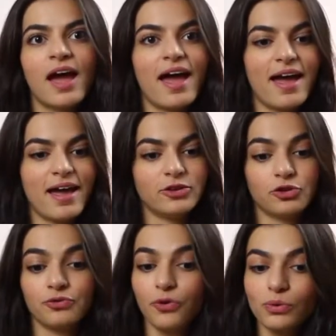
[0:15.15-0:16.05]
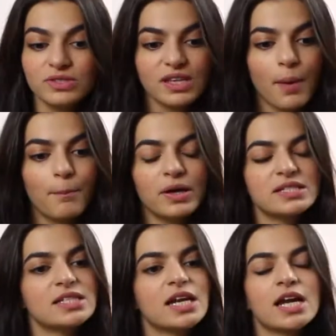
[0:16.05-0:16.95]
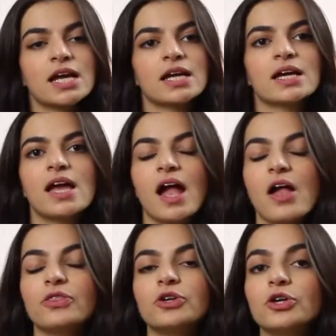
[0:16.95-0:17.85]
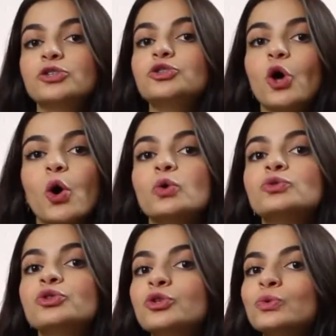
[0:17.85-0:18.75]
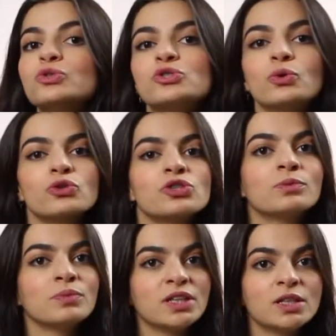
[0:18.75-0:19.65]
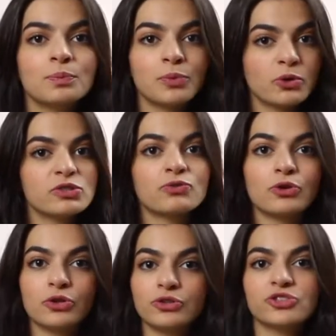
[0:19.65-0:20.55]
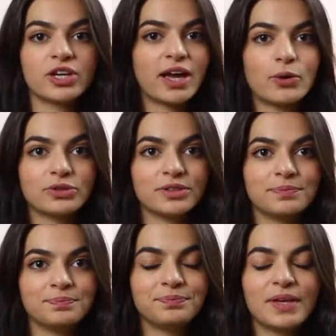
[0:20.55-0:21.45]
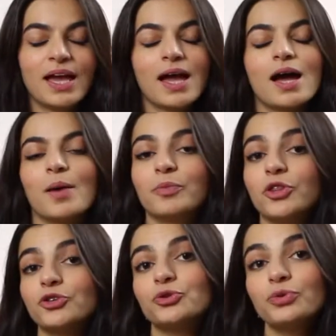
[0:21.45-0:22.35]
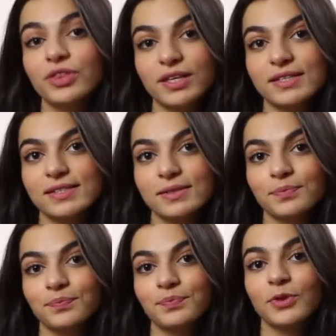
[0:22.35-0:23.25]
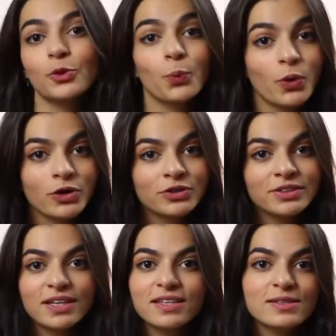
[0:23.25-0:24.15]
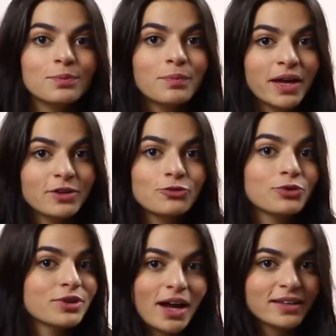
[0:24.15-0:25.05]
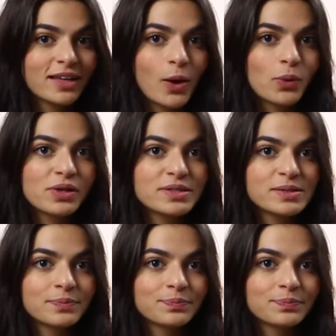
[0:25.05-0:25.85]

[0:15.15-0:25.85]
and your phone's not buzzing, and there are no new social media posts for you to check out. But the truth is, the world isn't made for night owls.